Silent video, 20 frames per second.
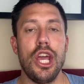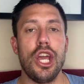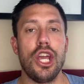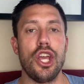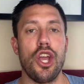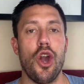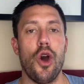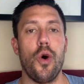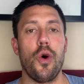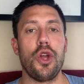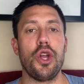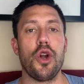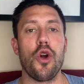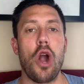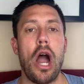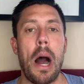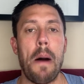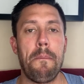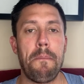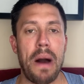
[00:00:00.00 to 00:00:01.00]

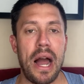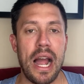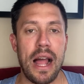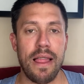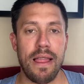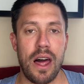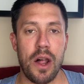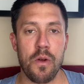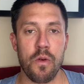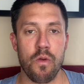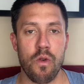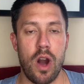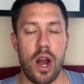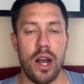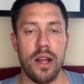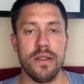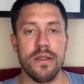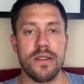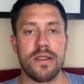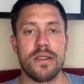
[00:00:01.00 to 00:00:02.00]
you're up by a lot of
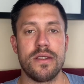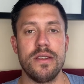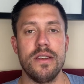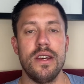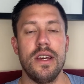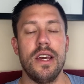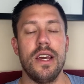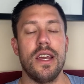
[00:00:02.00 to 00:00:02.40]
runs.